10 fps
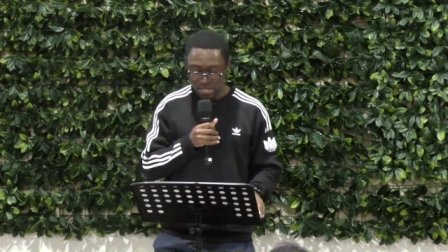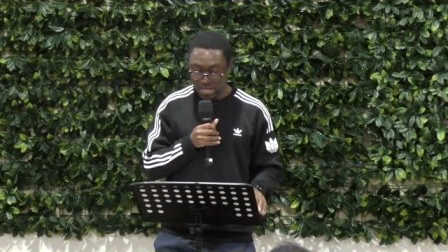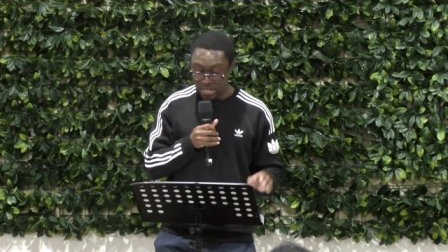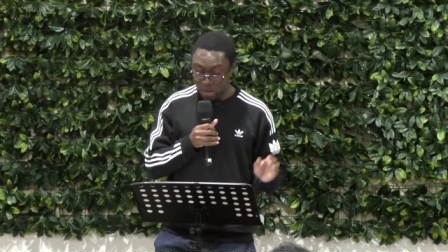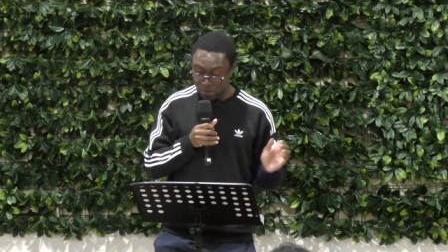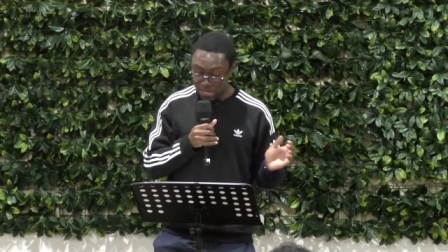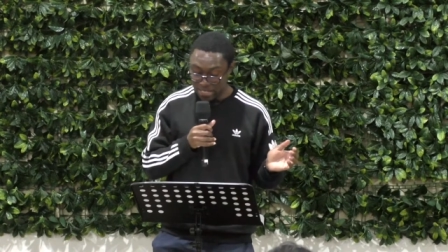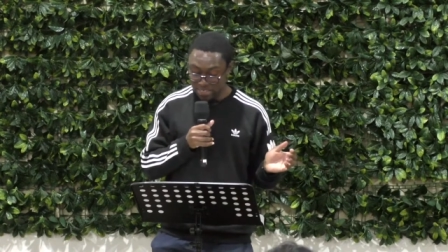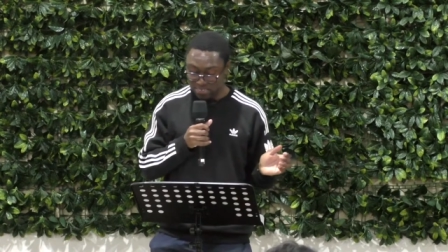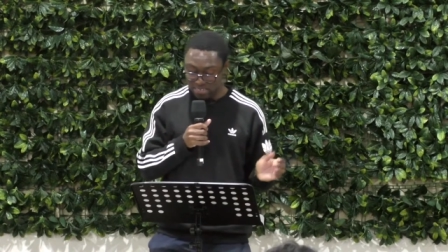Uh, now,
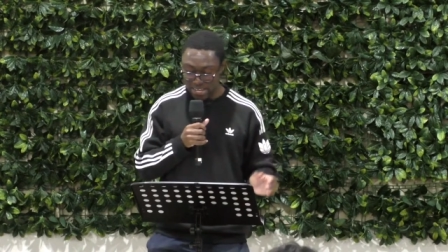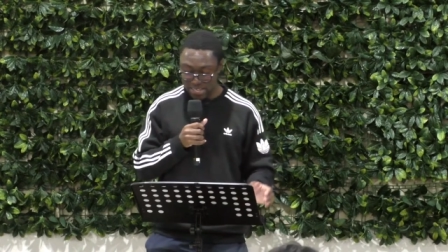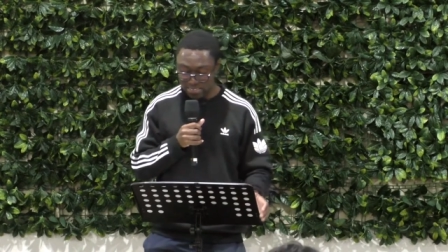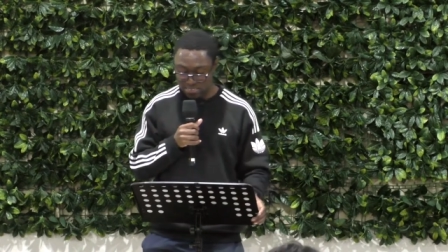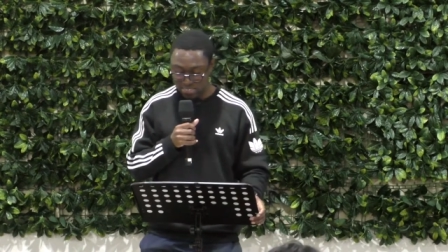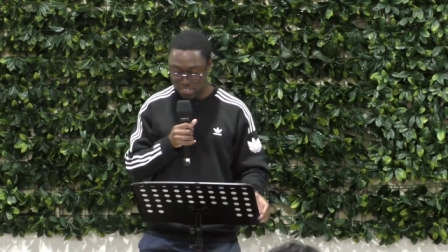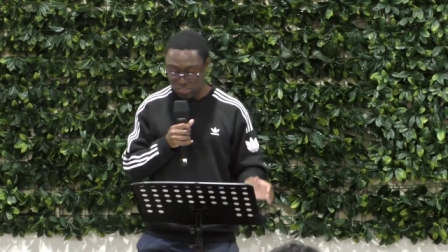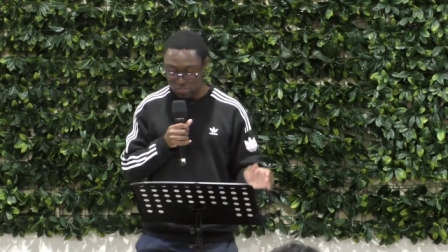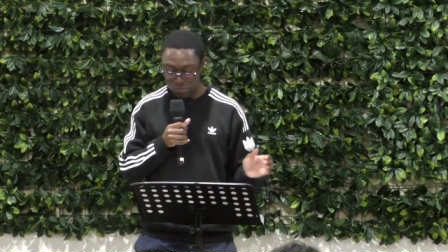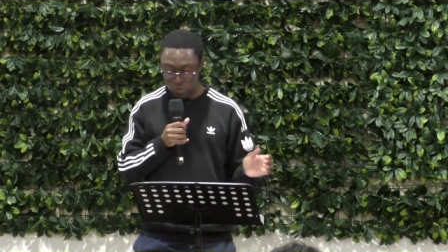Peter says that
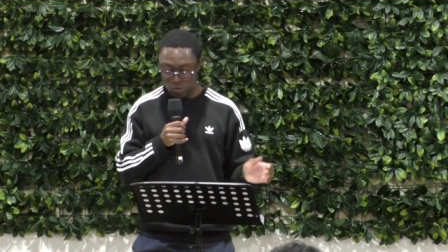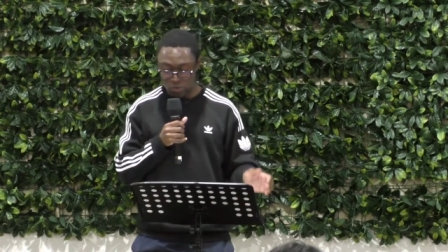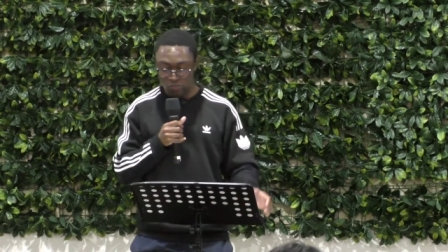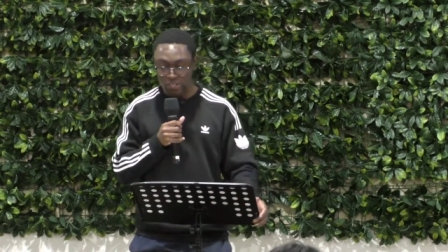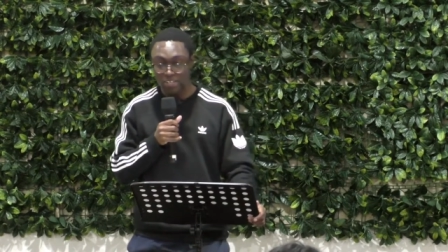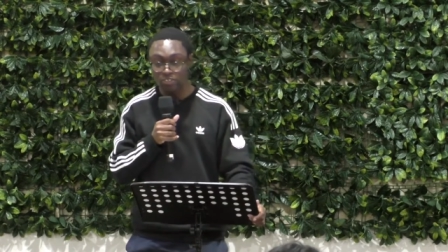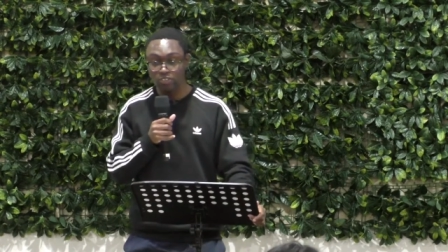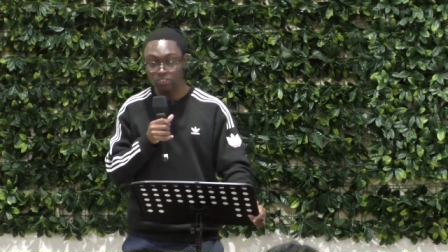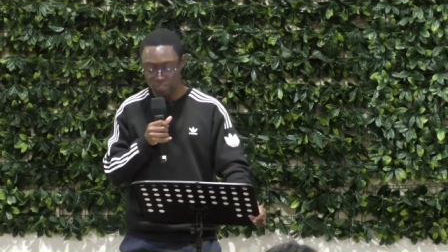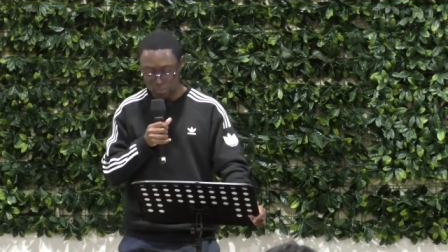you have purified
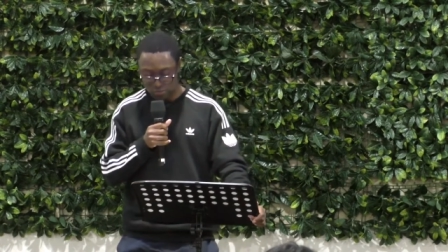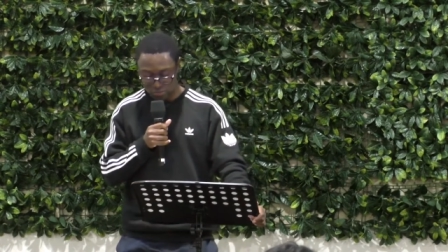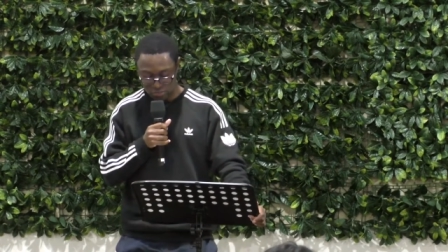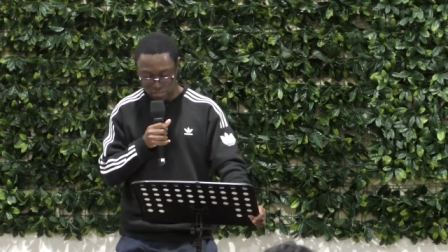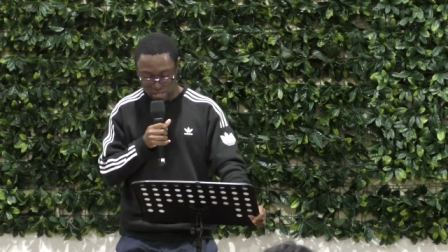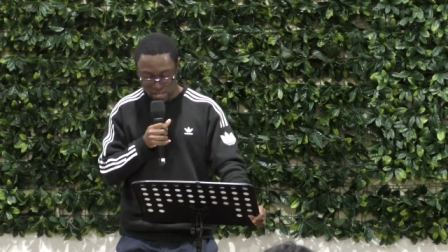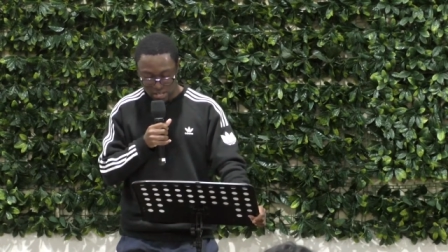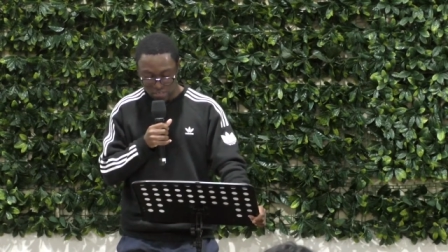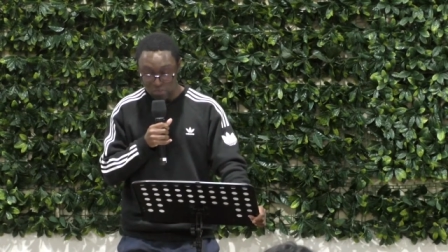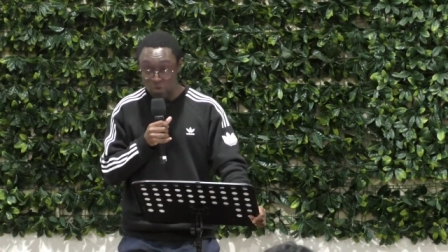yourselves
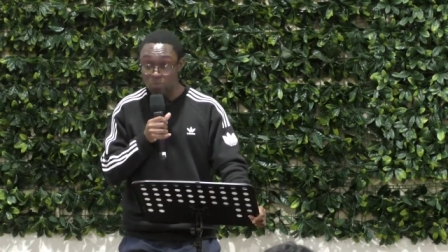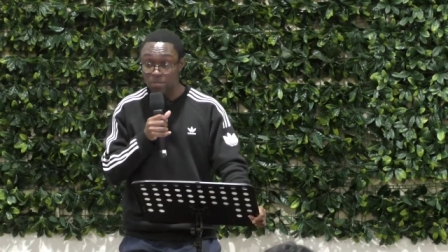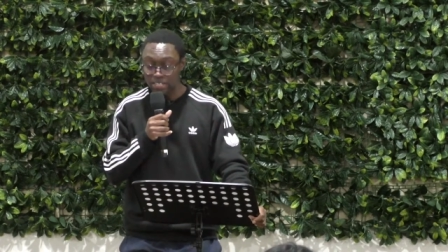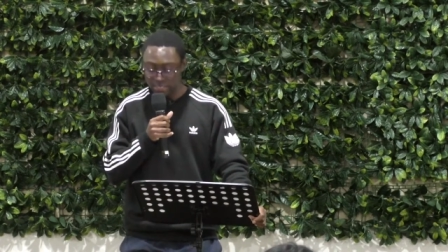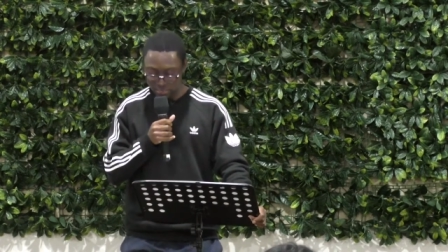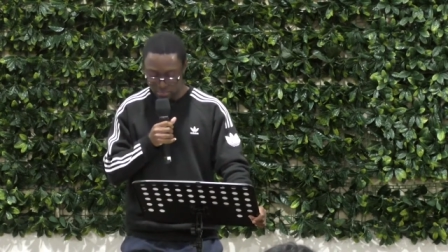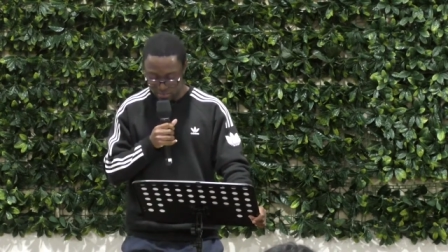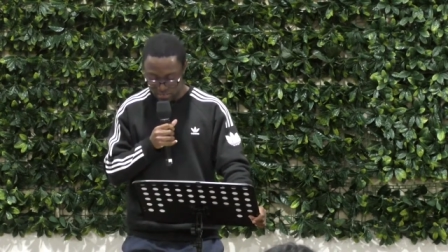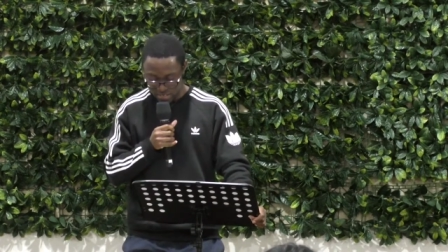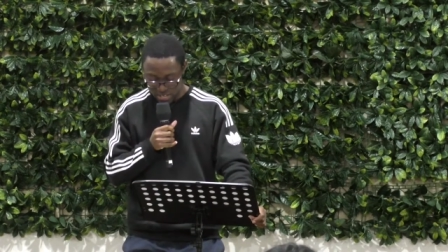through
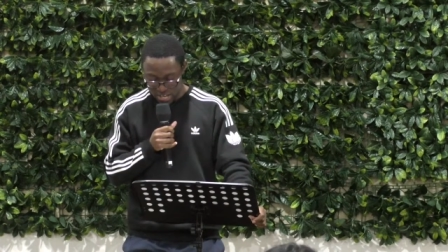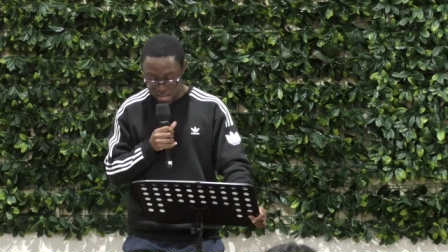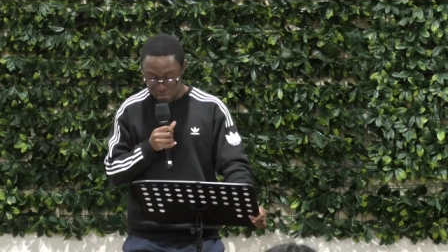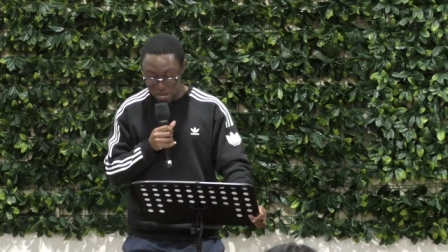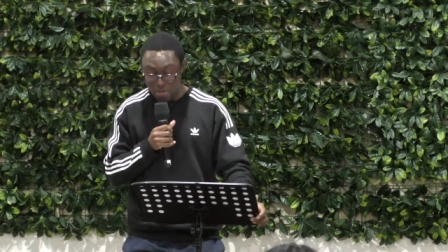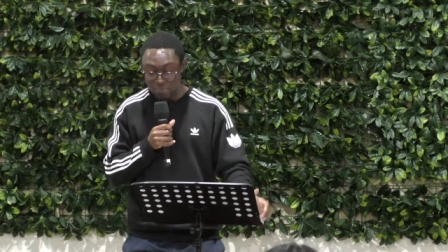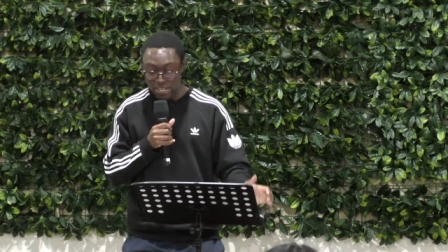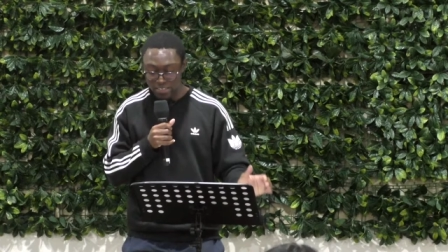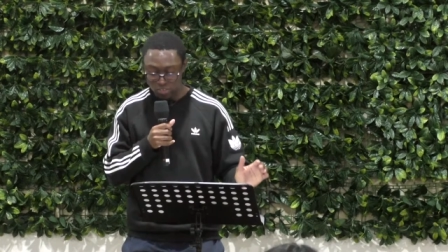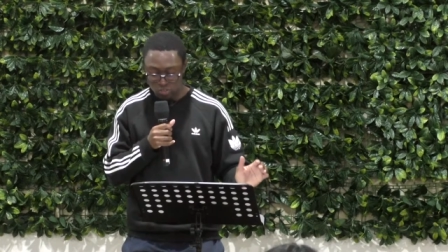obedience, uh, by
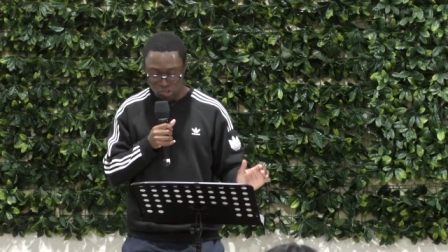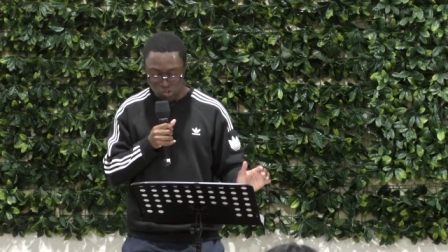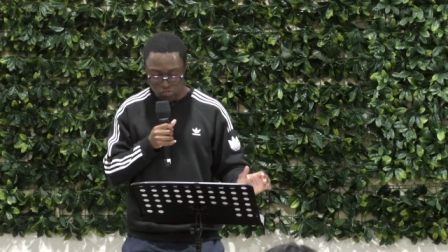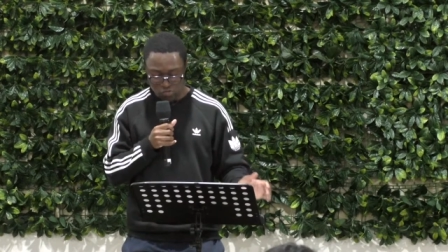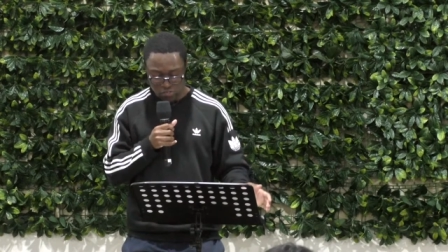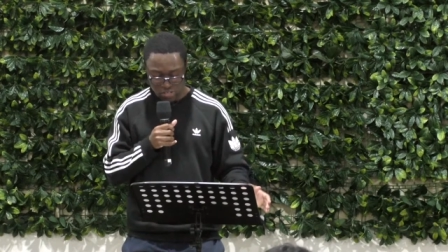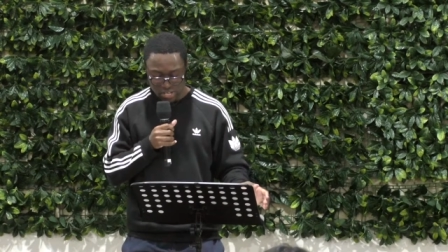obeying the truth,